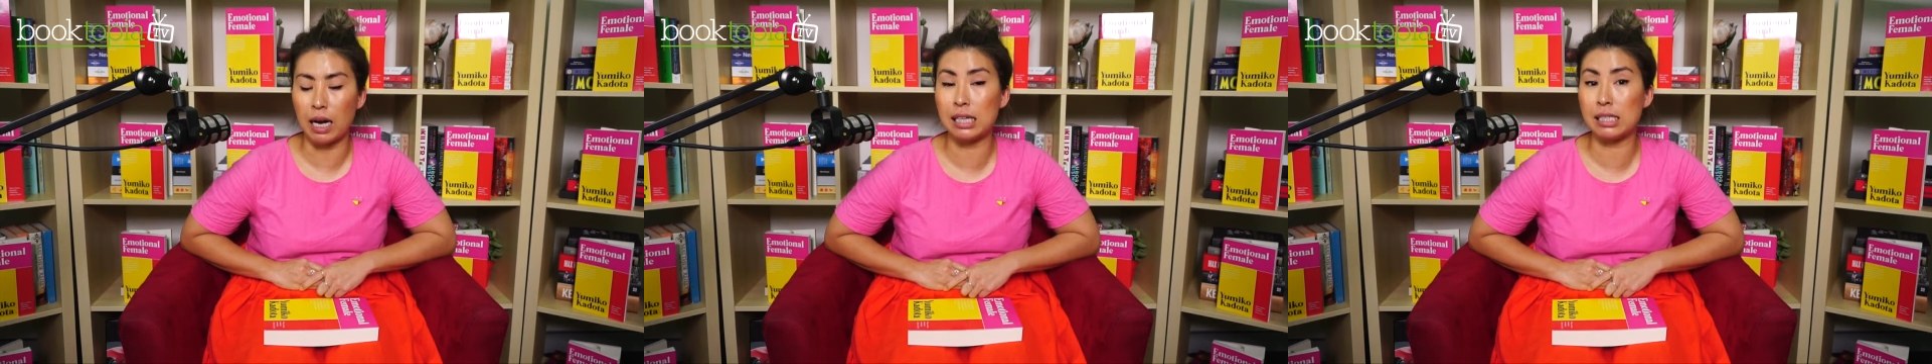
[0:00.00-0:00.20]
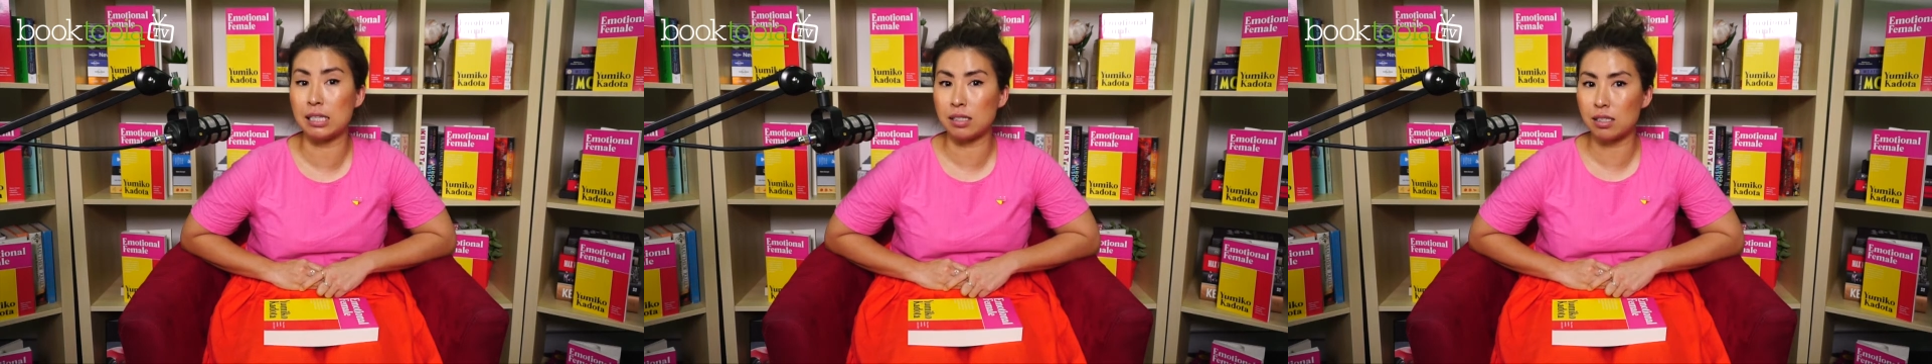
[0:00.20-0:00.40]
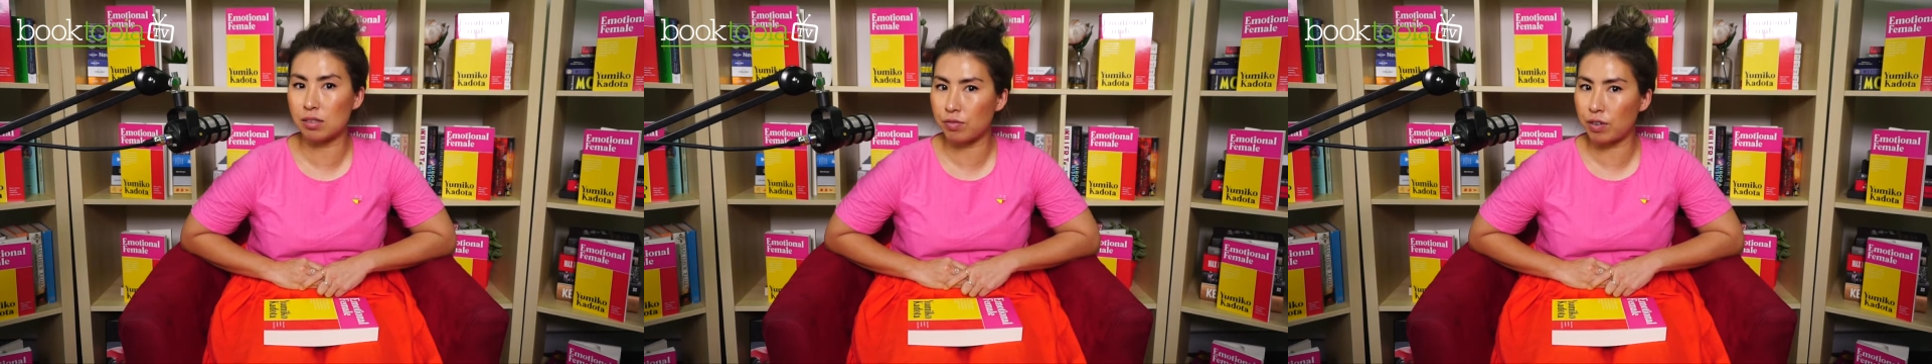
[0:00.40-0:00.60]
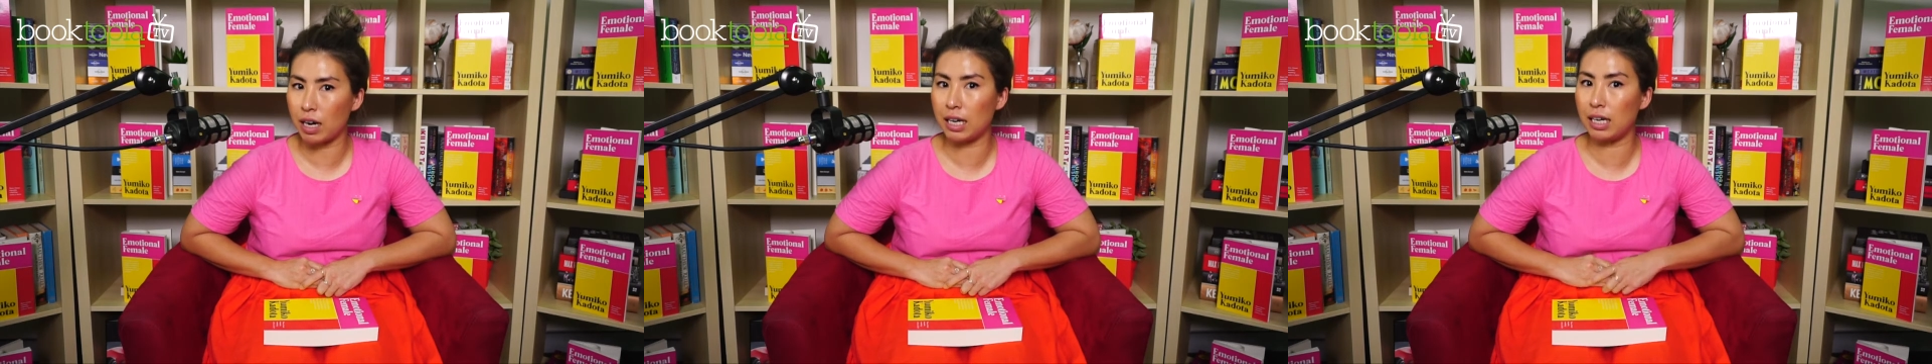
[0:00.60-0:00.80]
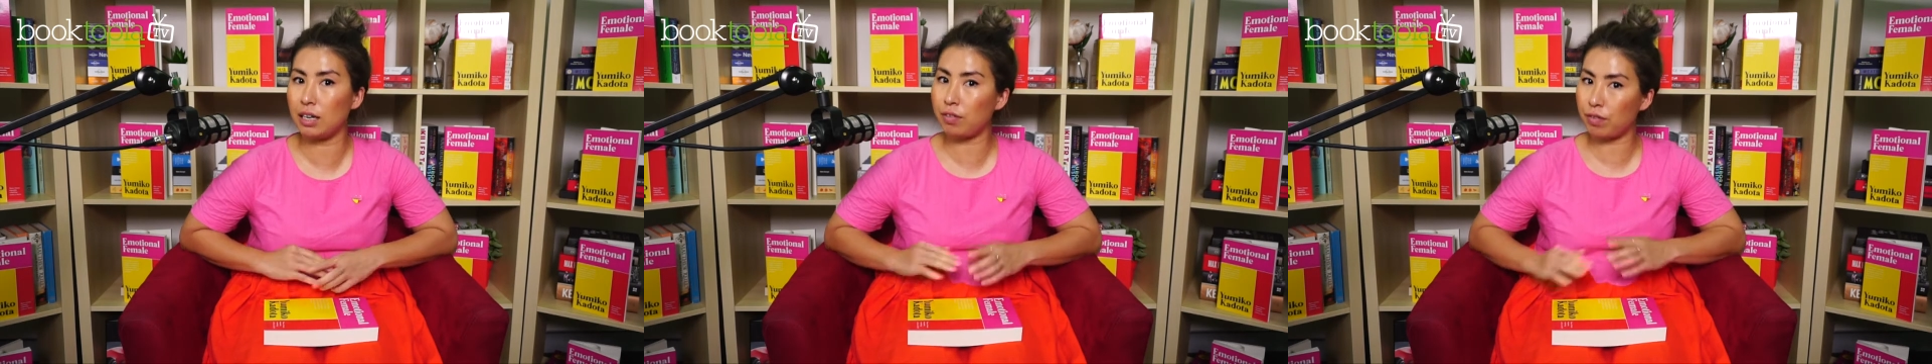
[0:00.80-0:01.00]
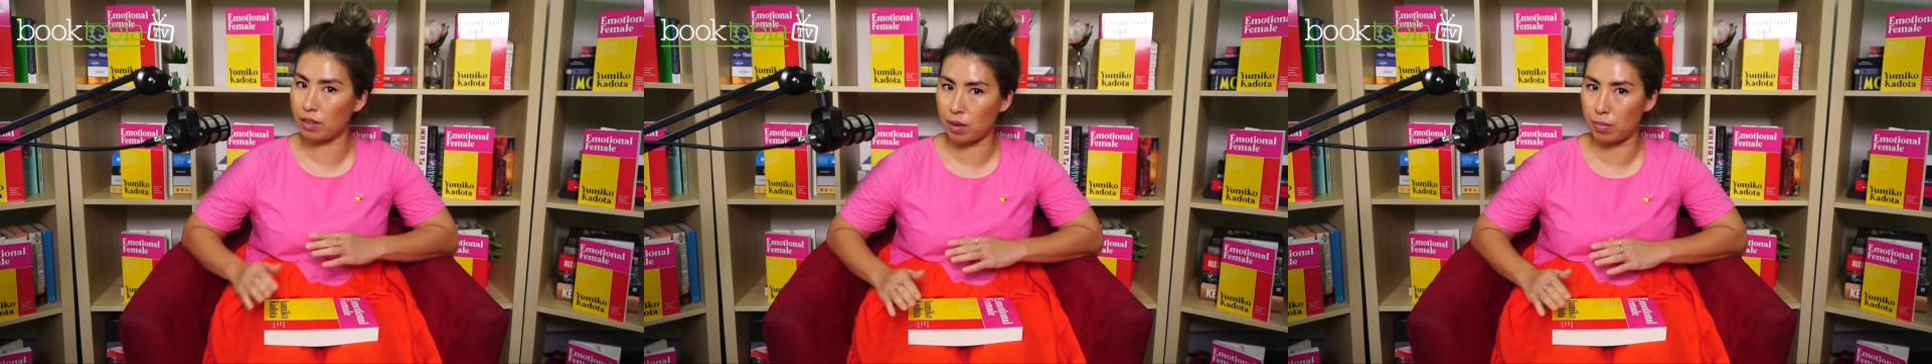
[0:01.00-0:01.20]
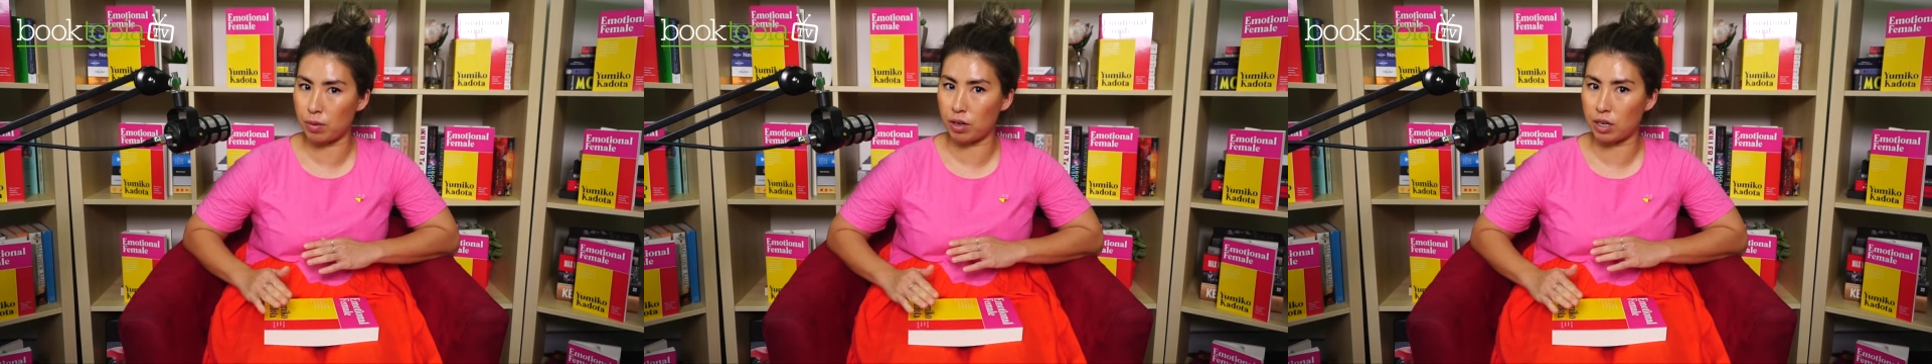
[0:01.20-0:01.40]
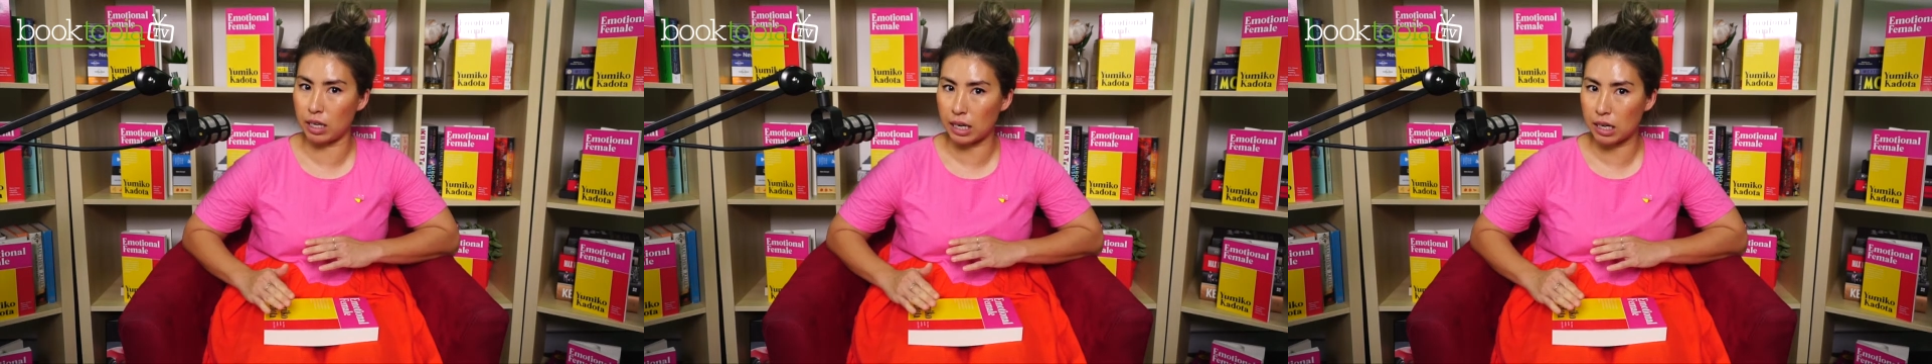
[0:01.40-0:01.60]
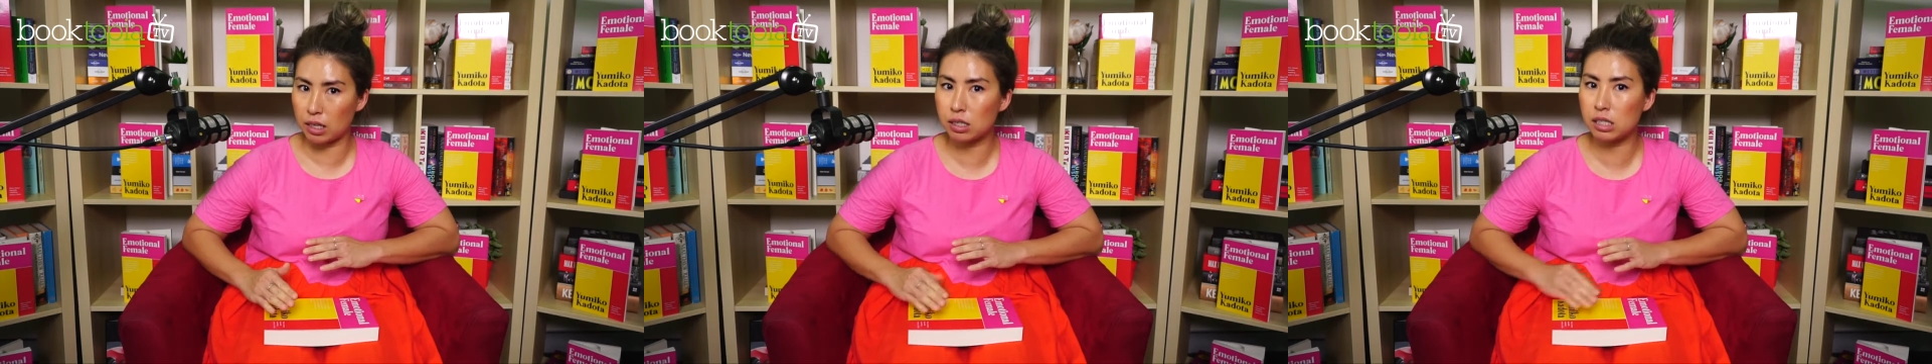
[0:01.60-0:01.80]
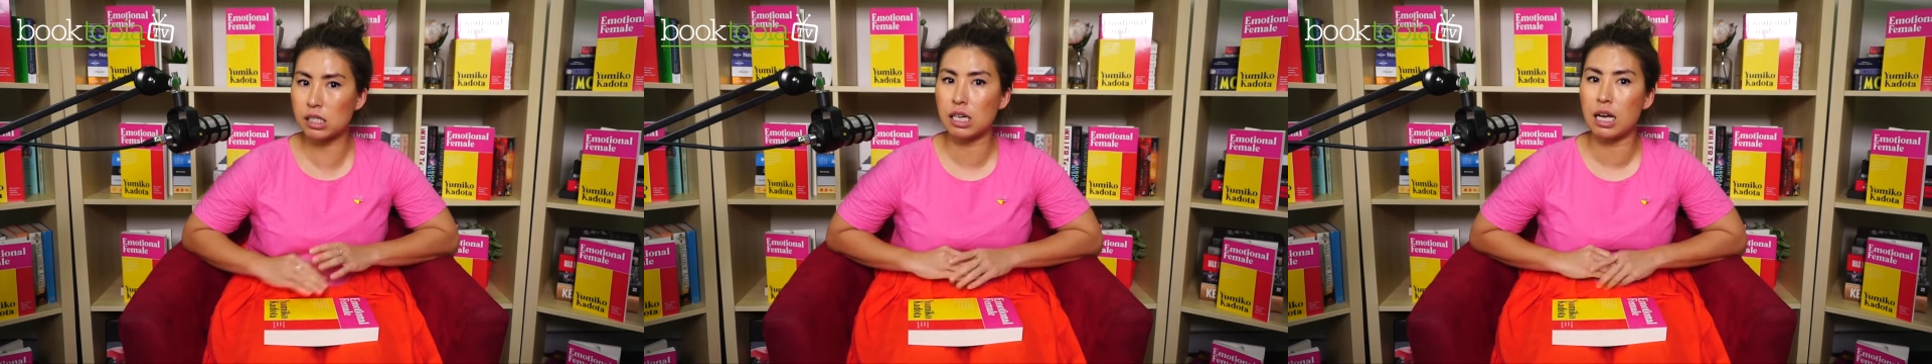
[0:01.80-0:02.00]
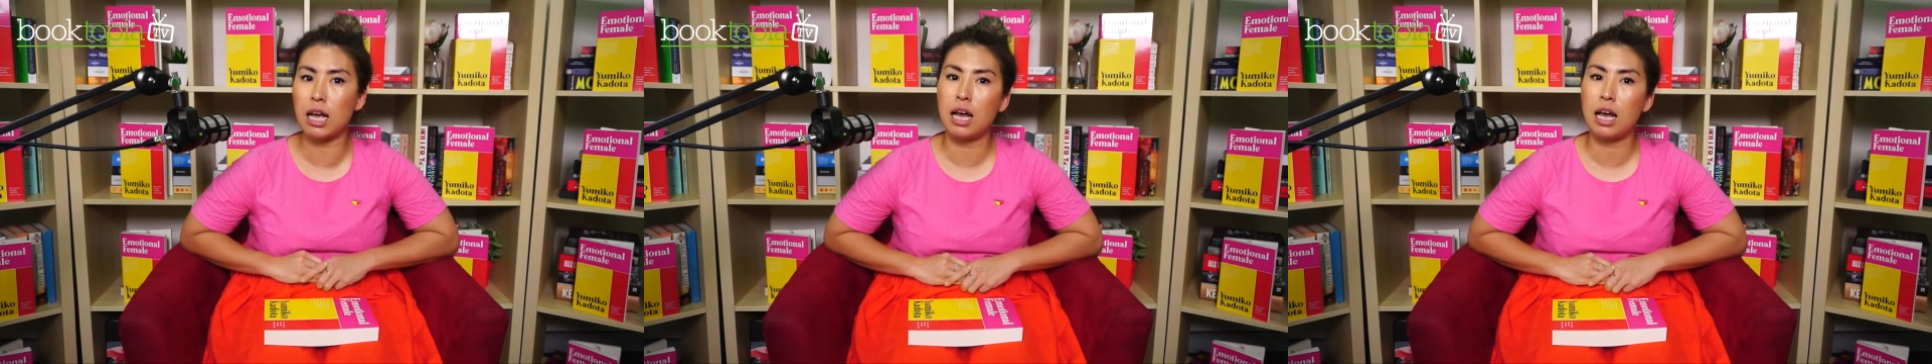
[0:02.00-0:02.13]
identify if they're burning out